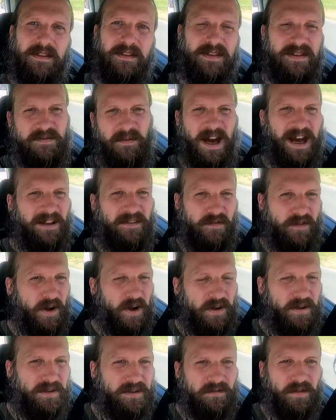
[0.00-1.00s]
the
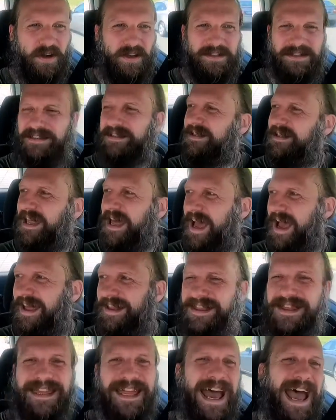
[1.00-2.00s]
smartphone wasn't
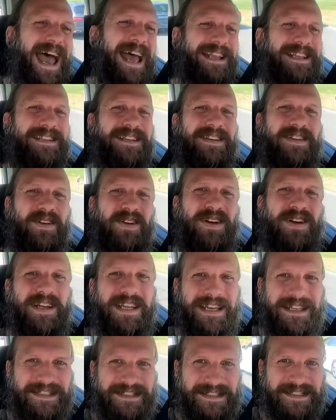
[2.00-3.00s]
that good
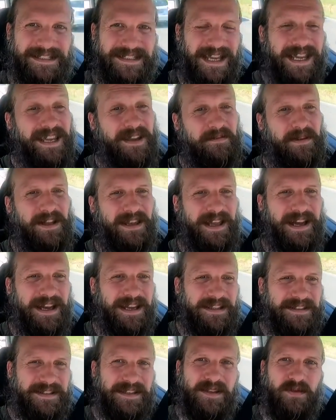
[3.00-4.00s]
at
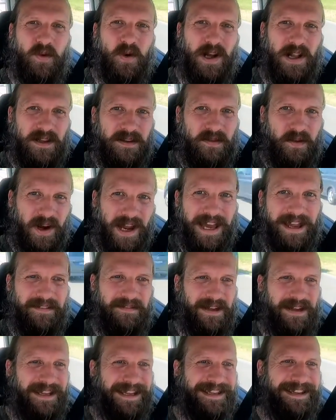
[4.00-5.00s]
stabilizing while
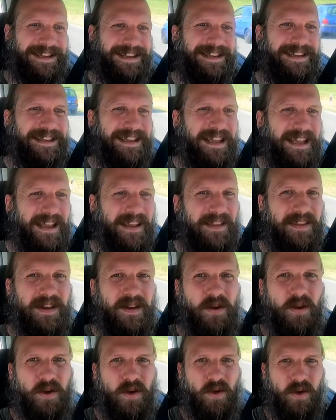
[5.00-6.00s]
driving.
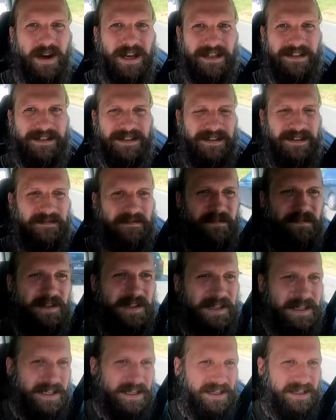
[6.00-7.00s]
There were quite some
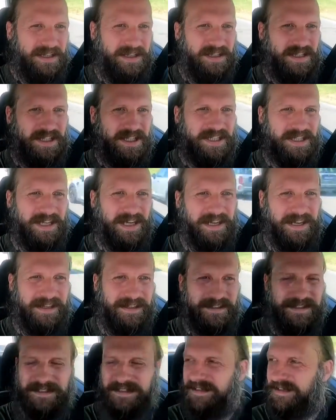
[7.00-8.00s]

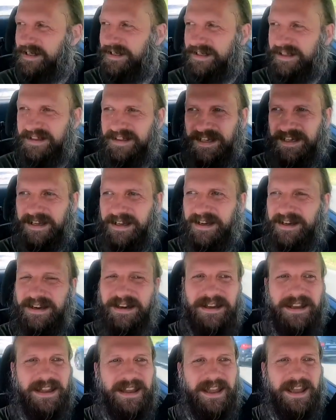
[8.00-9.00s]
shakes in
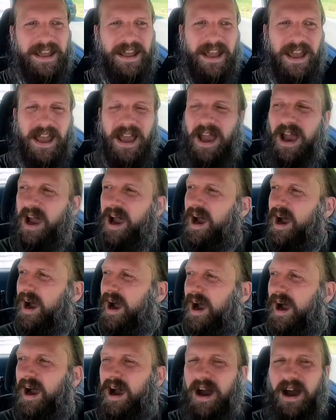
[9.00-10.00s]
there.
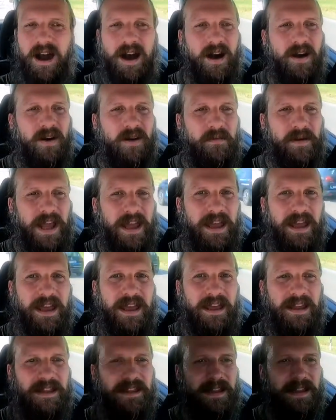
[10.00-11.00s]
Oh
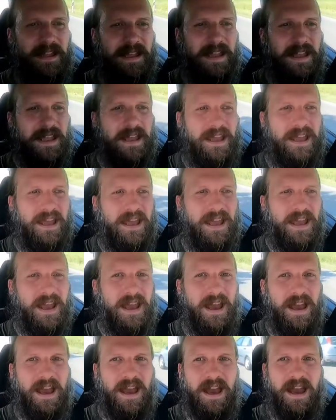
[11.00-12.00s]
man.
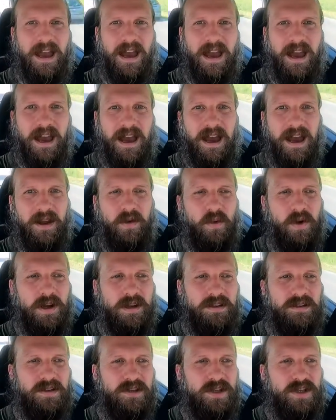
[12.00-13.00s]
I
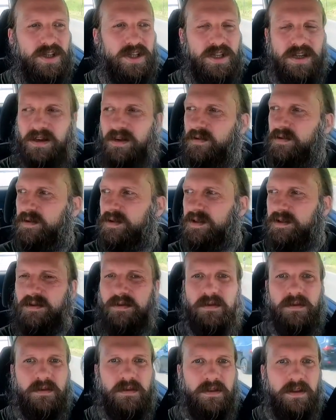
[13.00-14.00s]
want to show
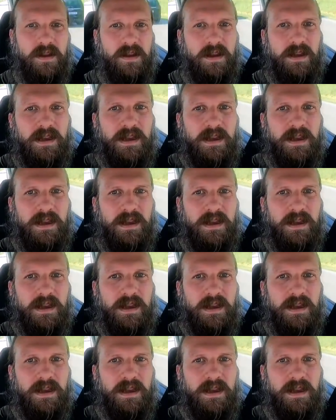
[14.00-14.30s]
you the